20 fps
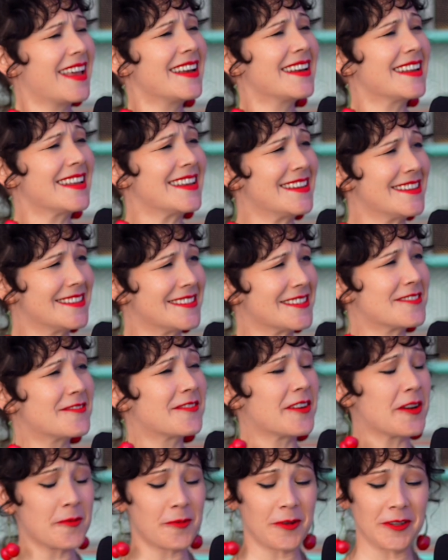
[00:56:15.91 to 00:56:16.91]
His is
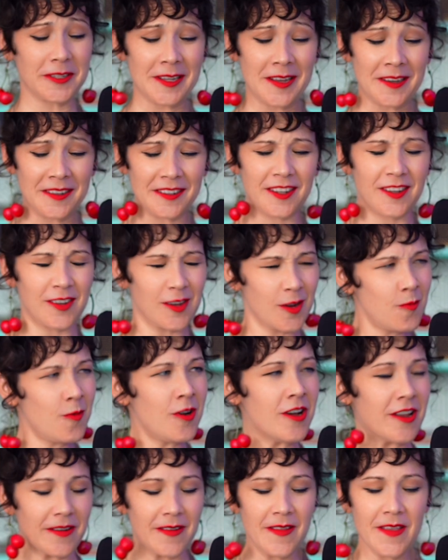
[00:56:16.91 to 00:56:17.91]
very well done. Mm-hmm. Good
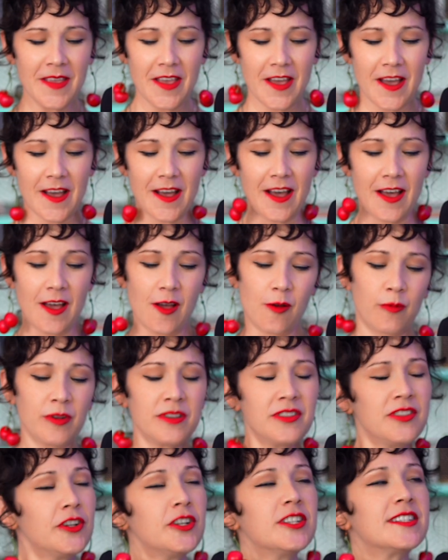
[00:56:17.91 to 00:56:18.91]
one. Uh,
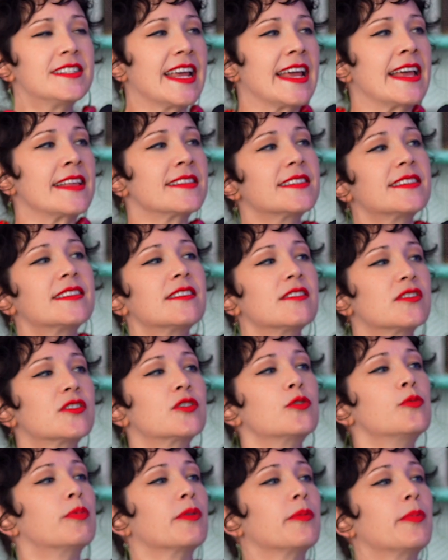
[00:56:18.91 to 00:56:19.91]
what's your dance
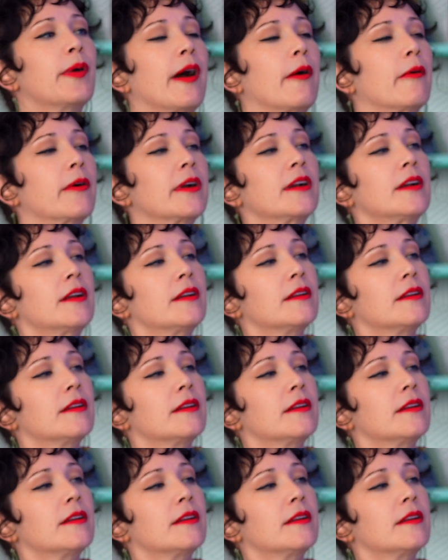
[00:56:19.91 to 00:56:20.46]
superpower?